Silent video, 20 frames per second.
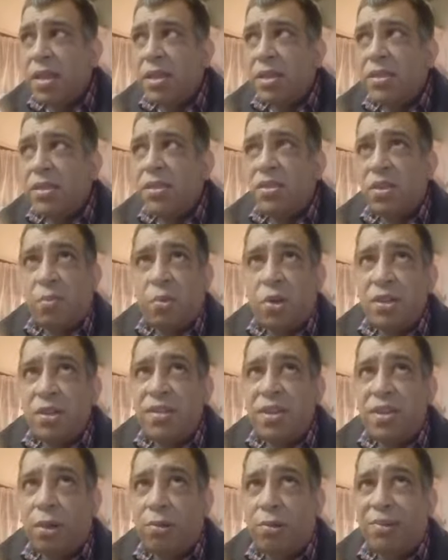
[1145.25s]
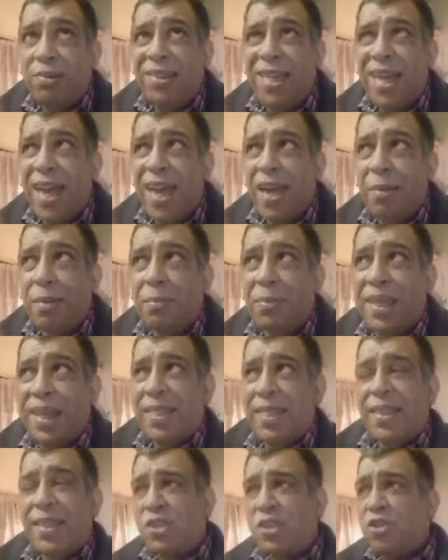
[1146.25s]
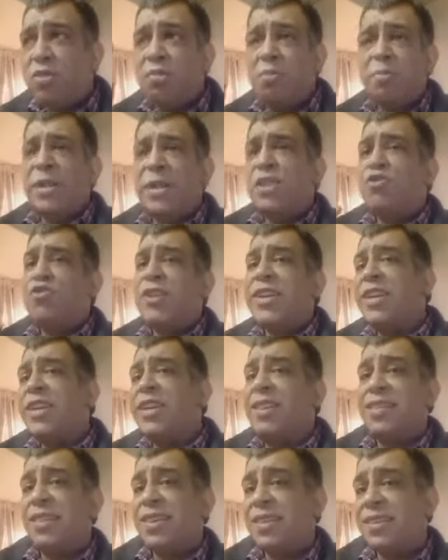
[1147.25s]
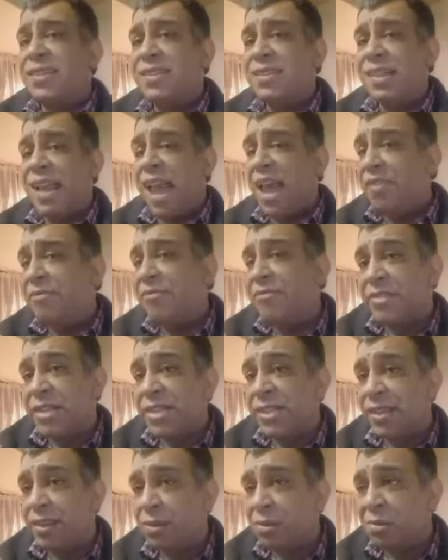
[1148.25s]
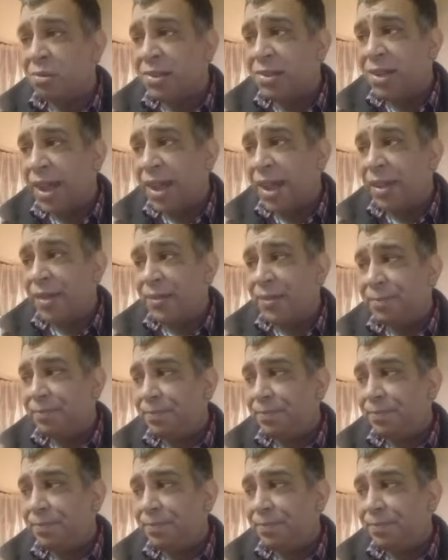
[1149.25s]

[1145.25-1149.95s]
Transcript: someone told them that they shouldn't be drinking this every single day.